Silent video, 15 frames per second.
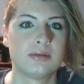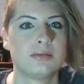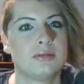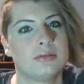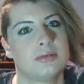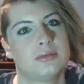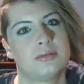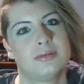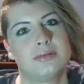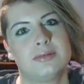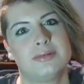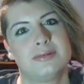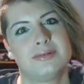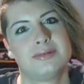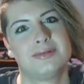
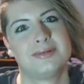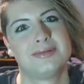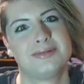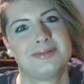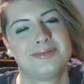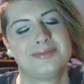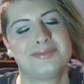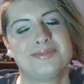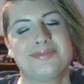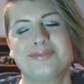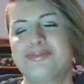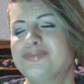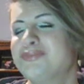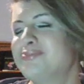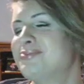
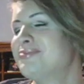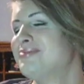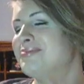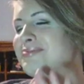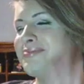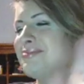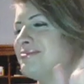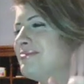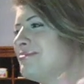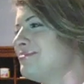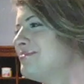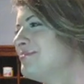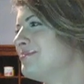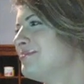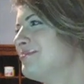
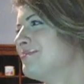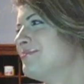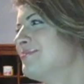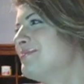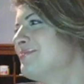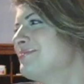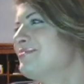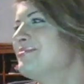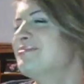(no one is talking)